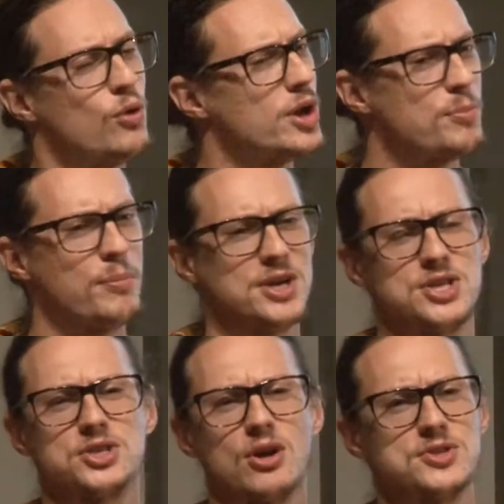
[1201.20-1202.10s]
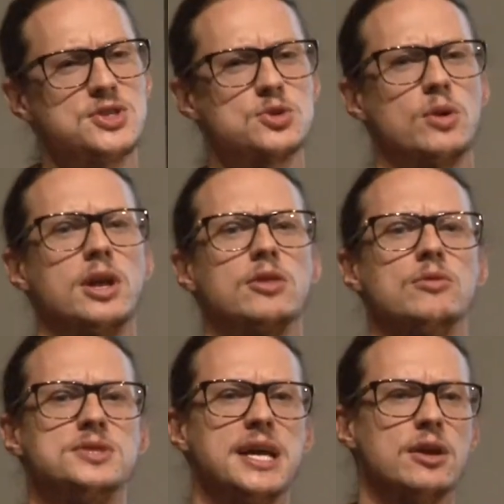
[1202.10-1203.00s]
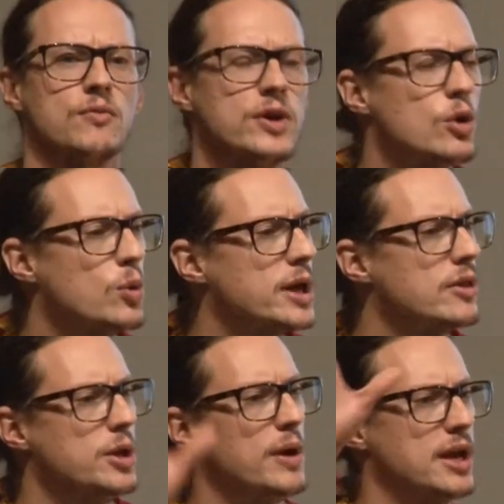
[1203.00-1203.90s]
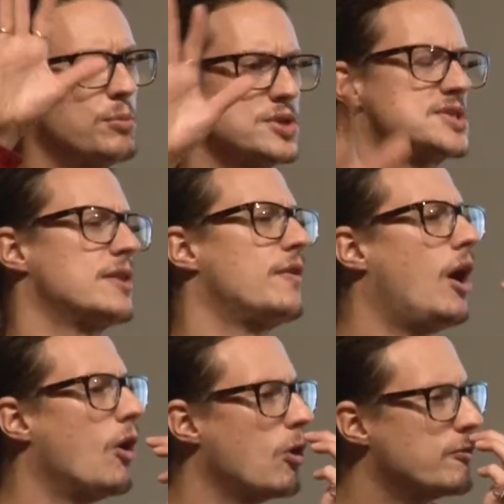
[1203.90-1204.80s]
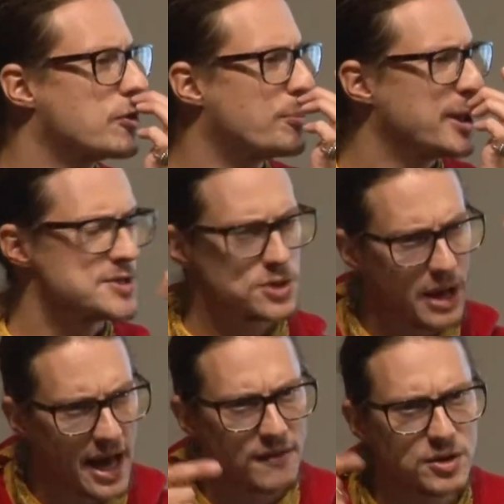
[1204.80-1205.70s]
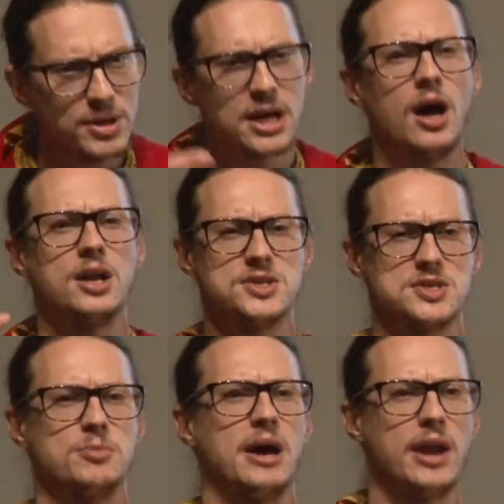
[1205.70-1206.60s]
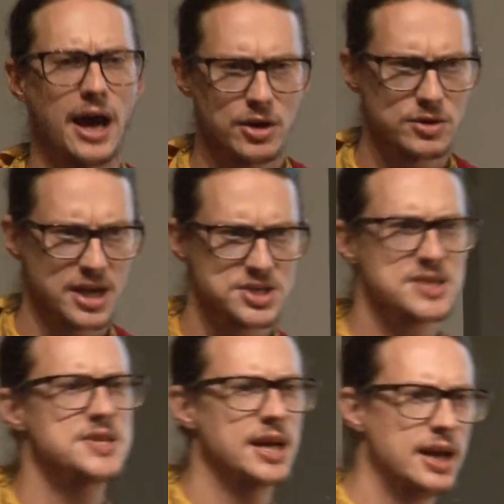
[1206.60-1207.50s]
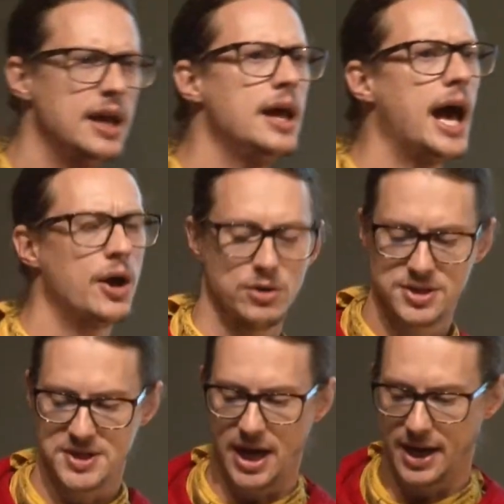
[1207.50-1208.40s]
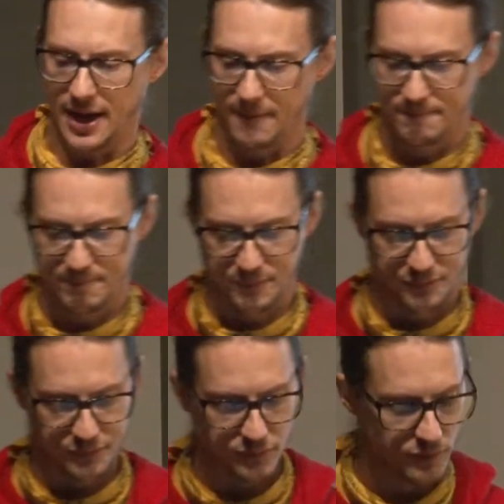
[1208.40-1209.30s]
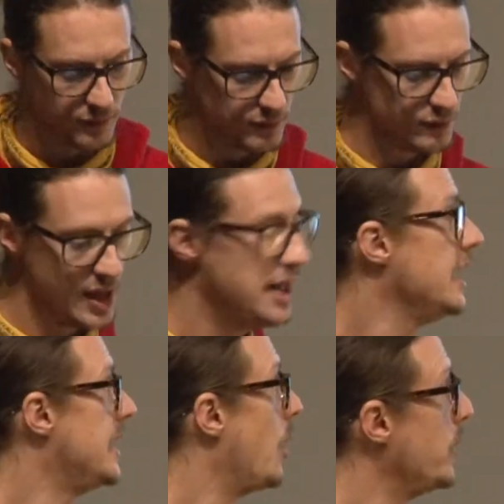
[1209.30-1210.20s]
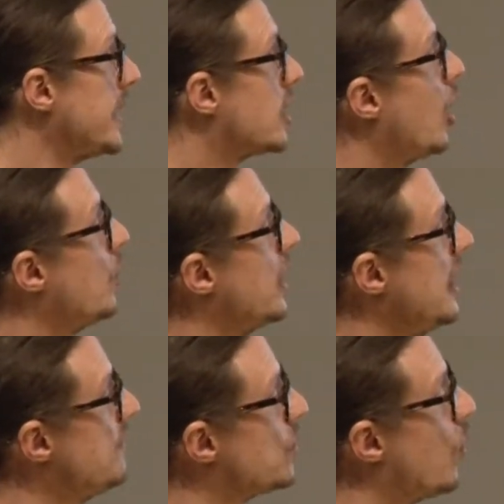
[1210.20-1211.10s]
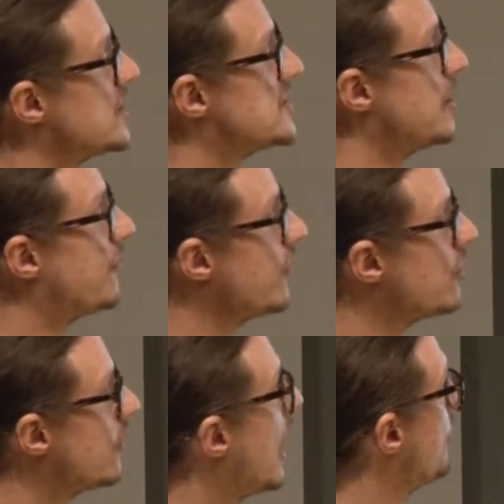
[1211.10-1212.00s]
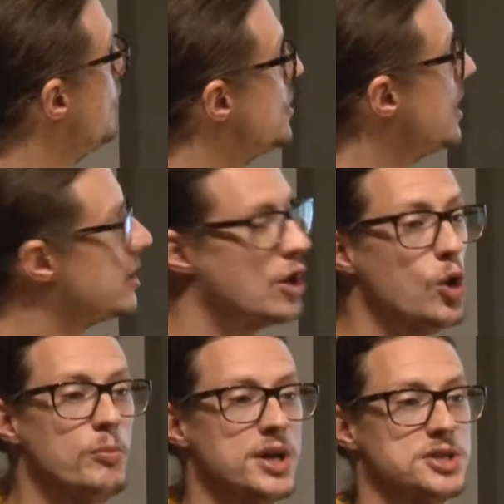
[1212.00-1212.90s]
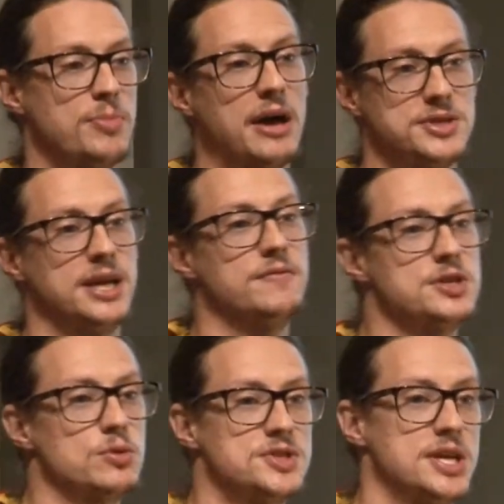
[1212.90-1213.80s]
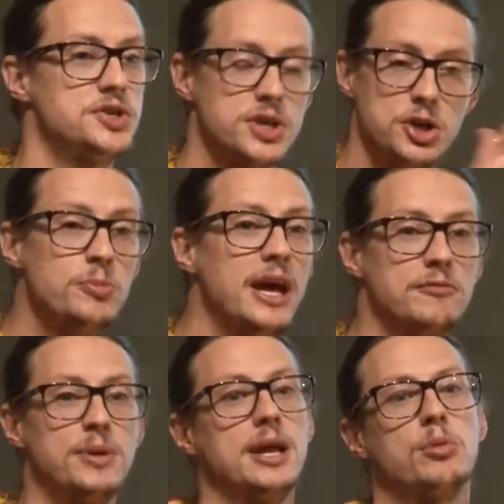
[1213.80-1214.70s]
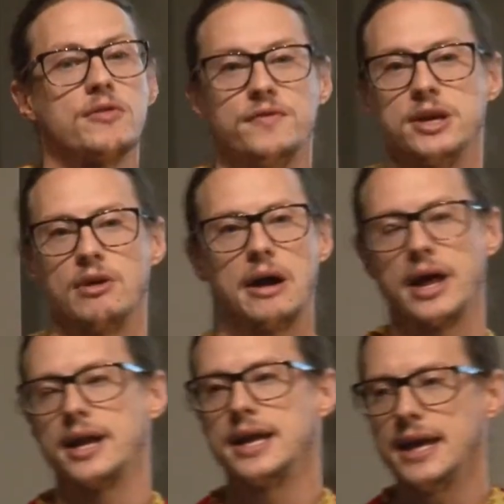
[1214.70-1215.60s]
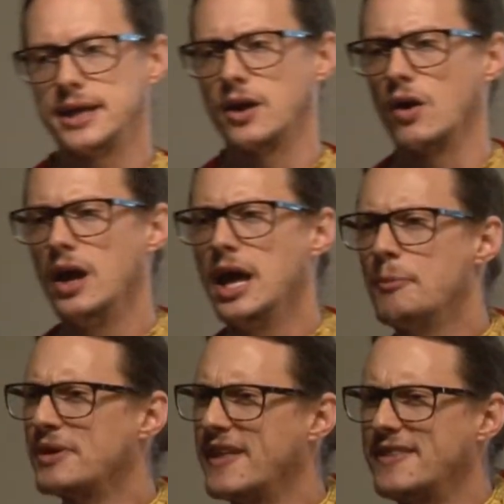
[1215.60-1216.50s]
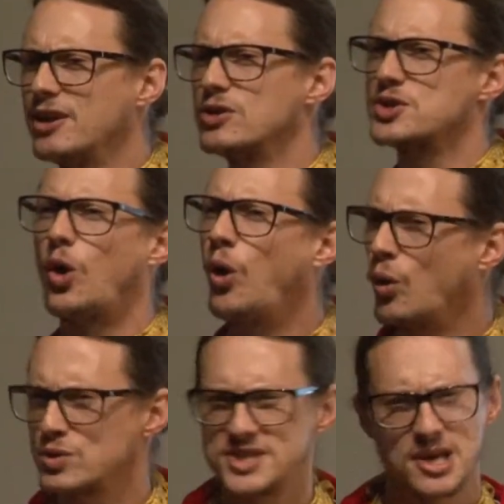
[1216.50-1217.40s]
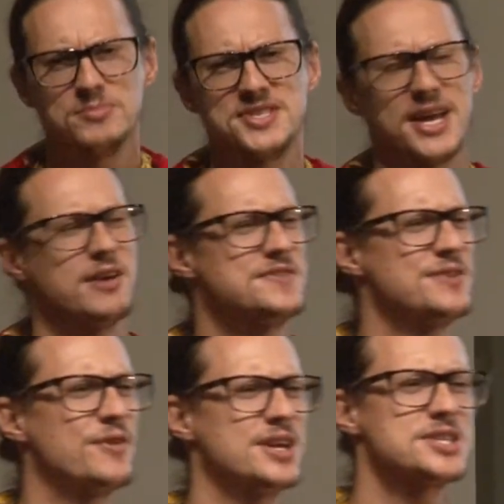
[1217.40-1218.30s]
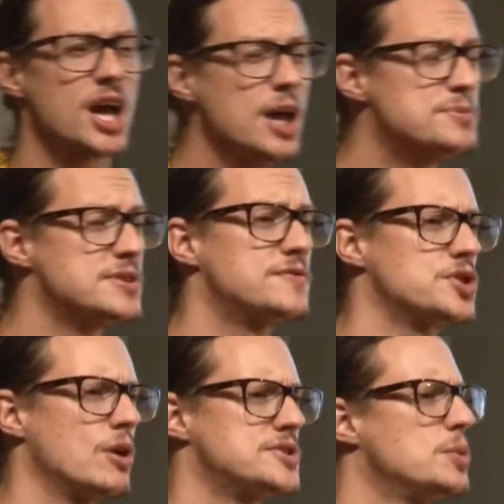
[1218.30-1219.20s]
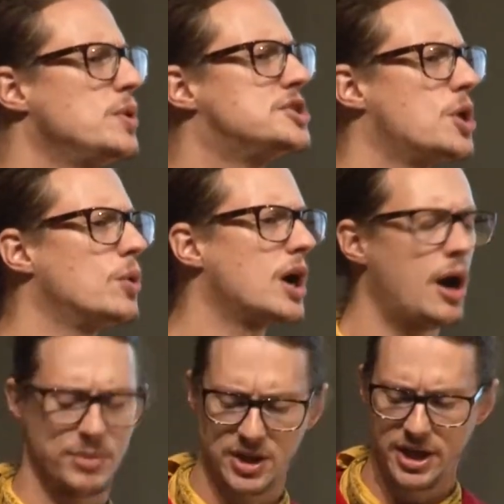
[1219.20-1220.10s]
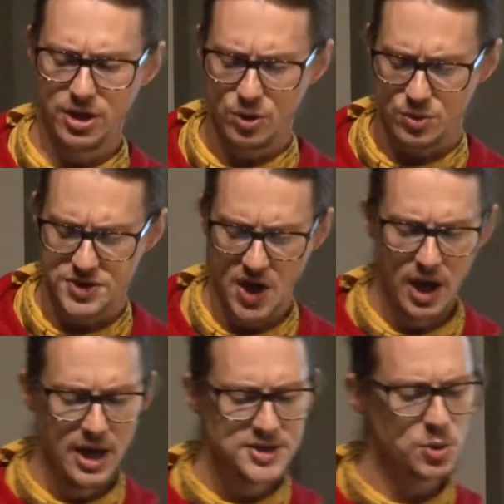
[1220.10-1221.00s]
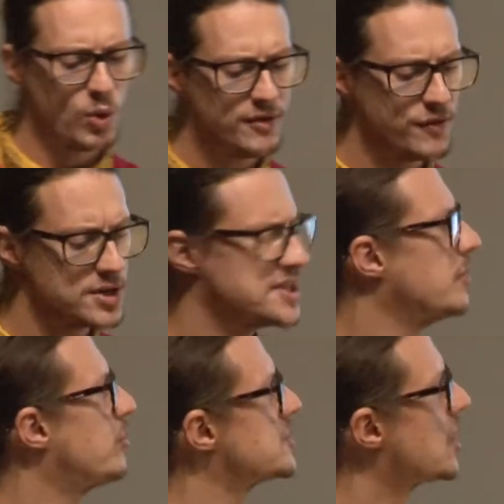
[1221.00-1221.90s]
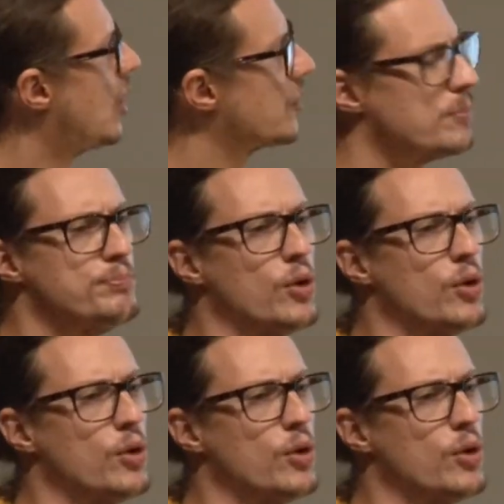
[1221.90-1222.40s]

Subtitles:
pulling up a bunch of charts and sorting through data, real quickly you end up with stuff all over the place. So you have to be conscious about how you're digesting it, how you're designing it. Now we could go even one step further. Now if you didn't know much about data visualization, you may have been able to figure out how to get here. But then there is a whole subset of different types of charts that we don't commonly use. So one, for example, is called the